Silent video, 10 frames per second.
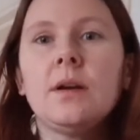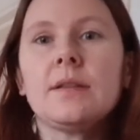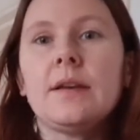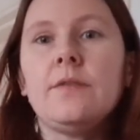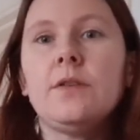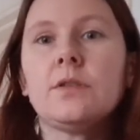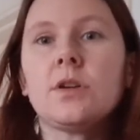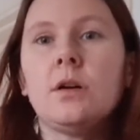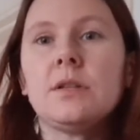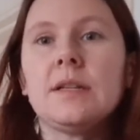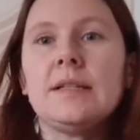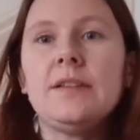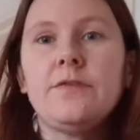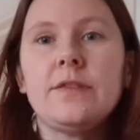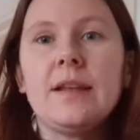So if your child is at a
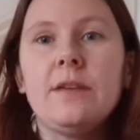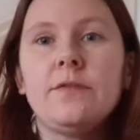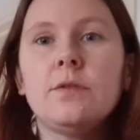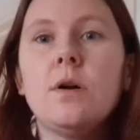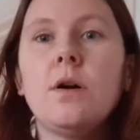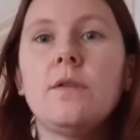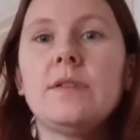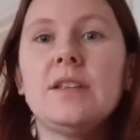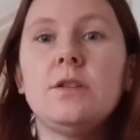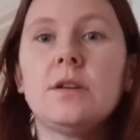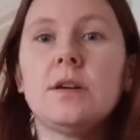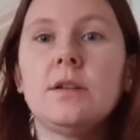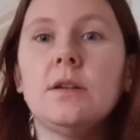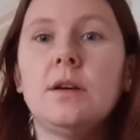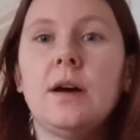different level, obviously you
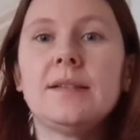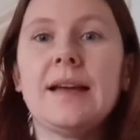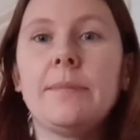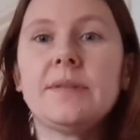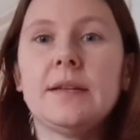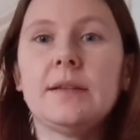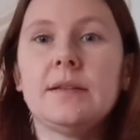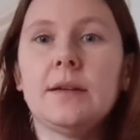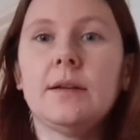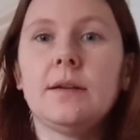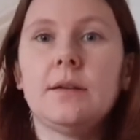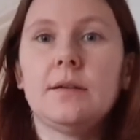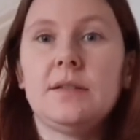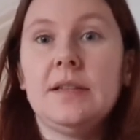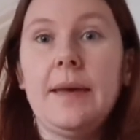can adapt it to
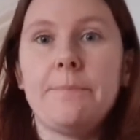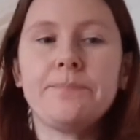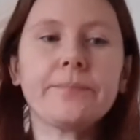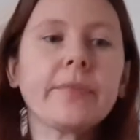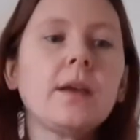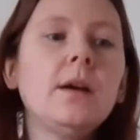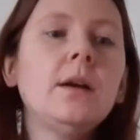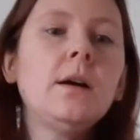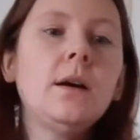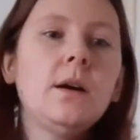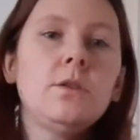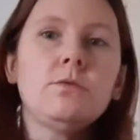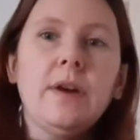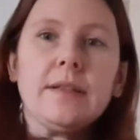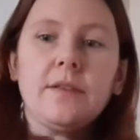them.
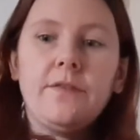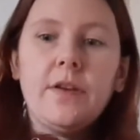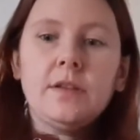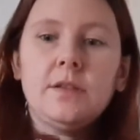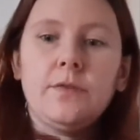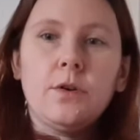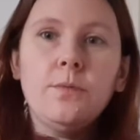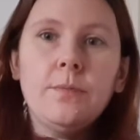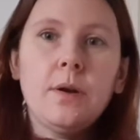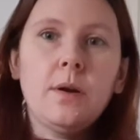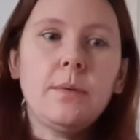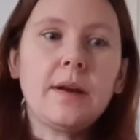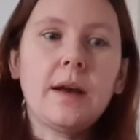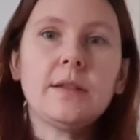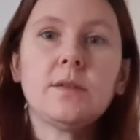Right, so first of all, we're
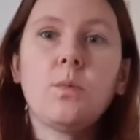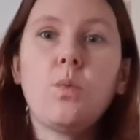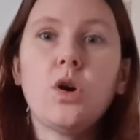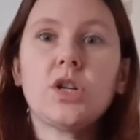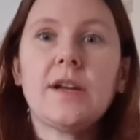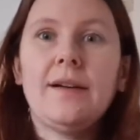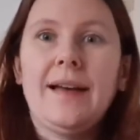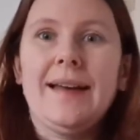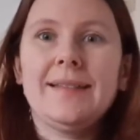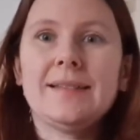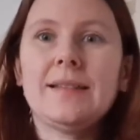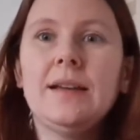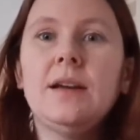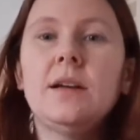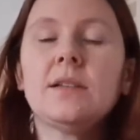going to wash our hands.
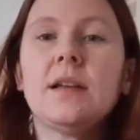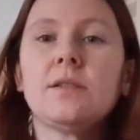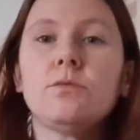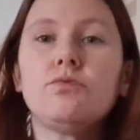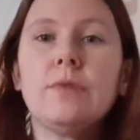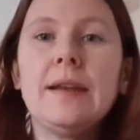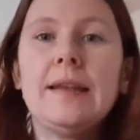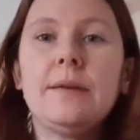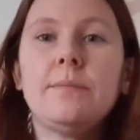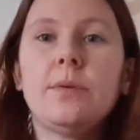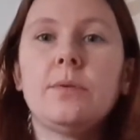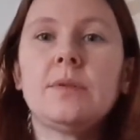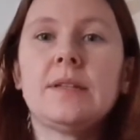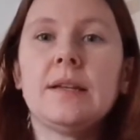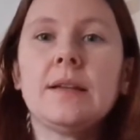So that's really
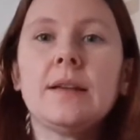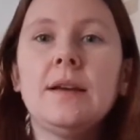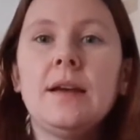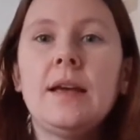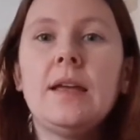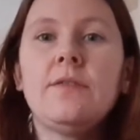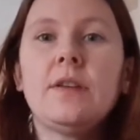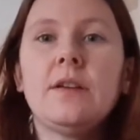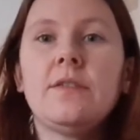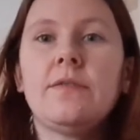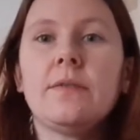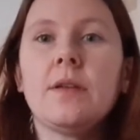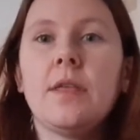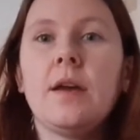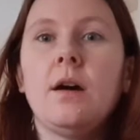important. Even if
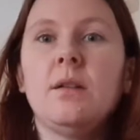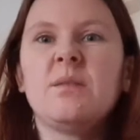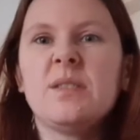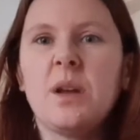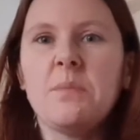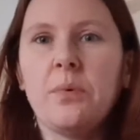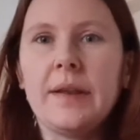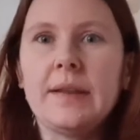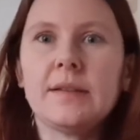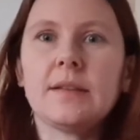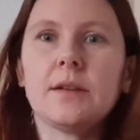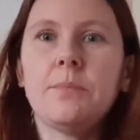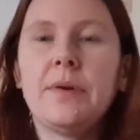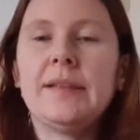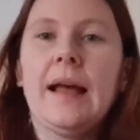you think, oh, there's no point, he's just going
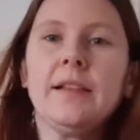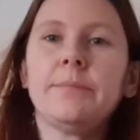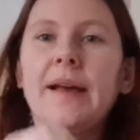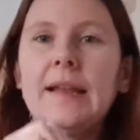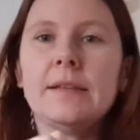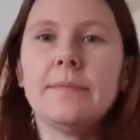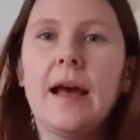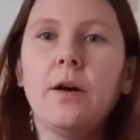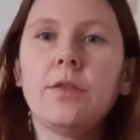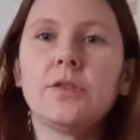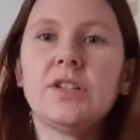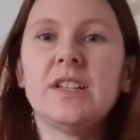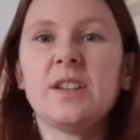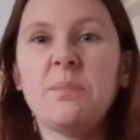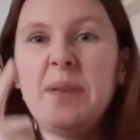to put his hands back in his mouth or she's
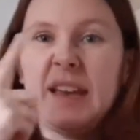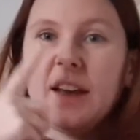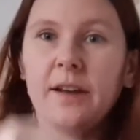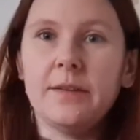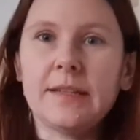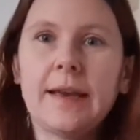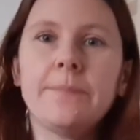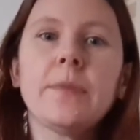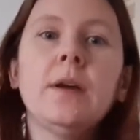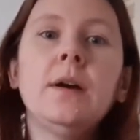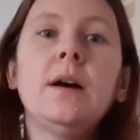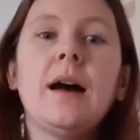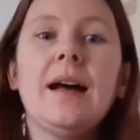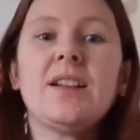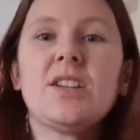just going to pick her nose again.
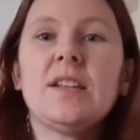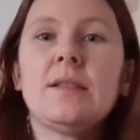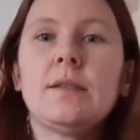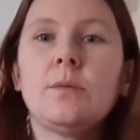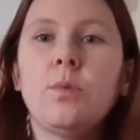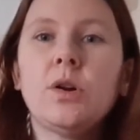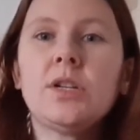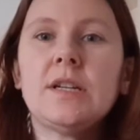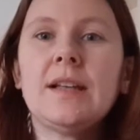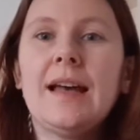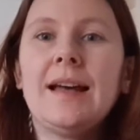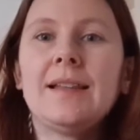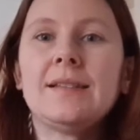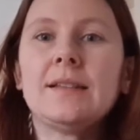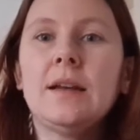Actually, the washing the
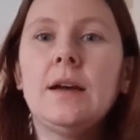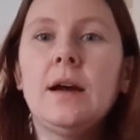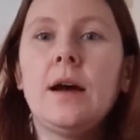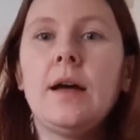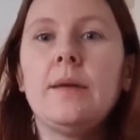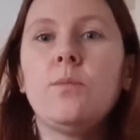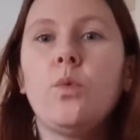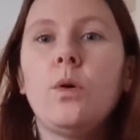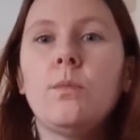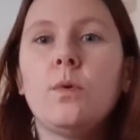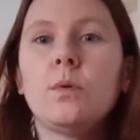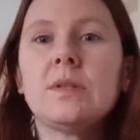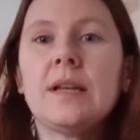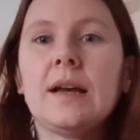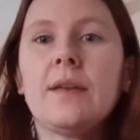hands in warm
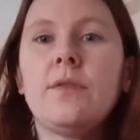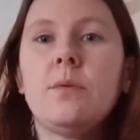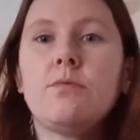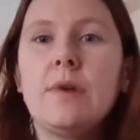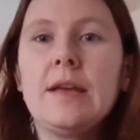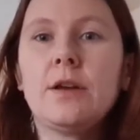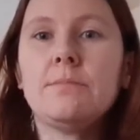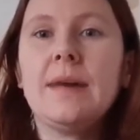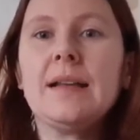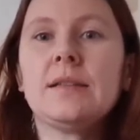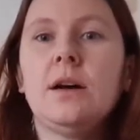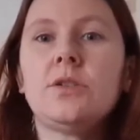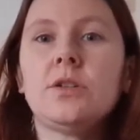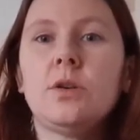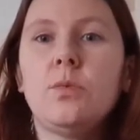water, giving them a really good
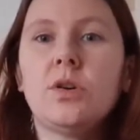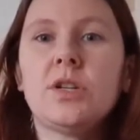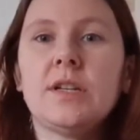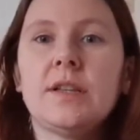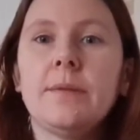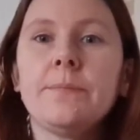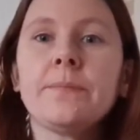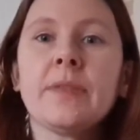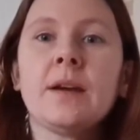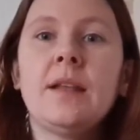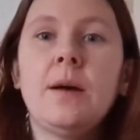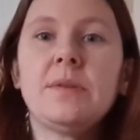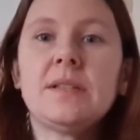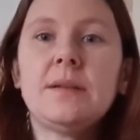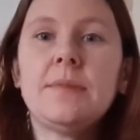massage as you're washing them, and
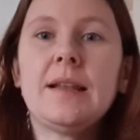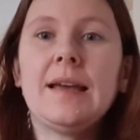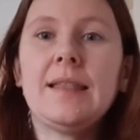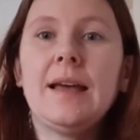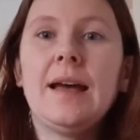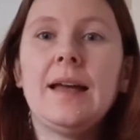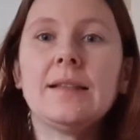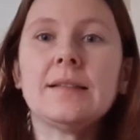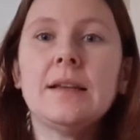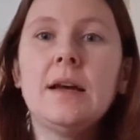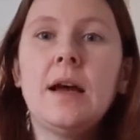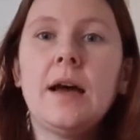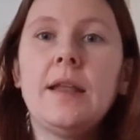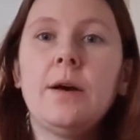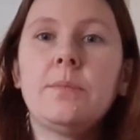helps stimulate the hands
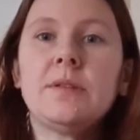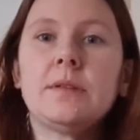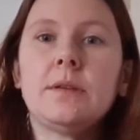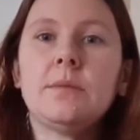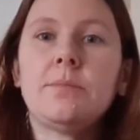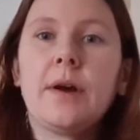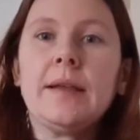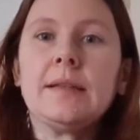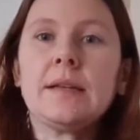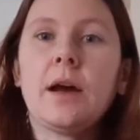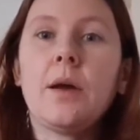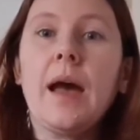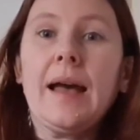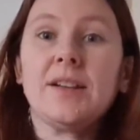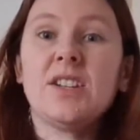and helps the brain to go,
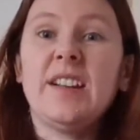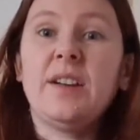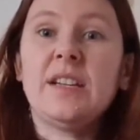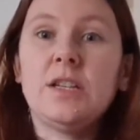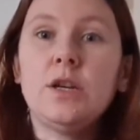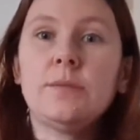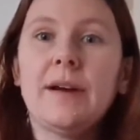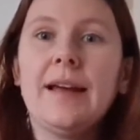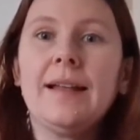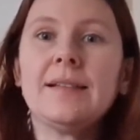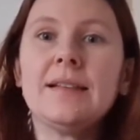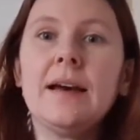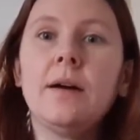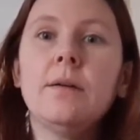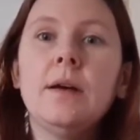actually, I need to use my hands
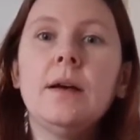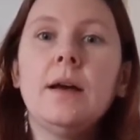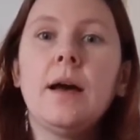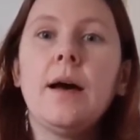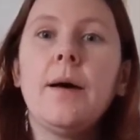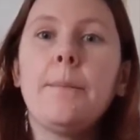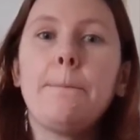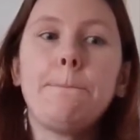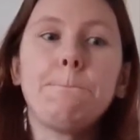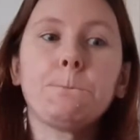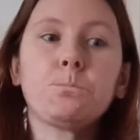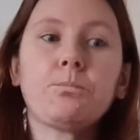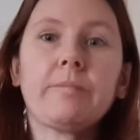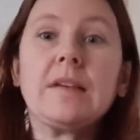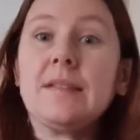now.
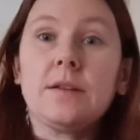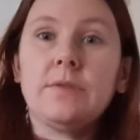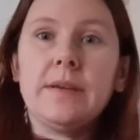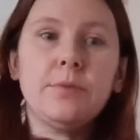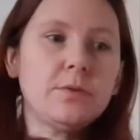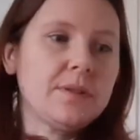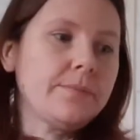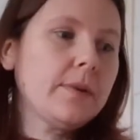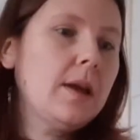So that's really important.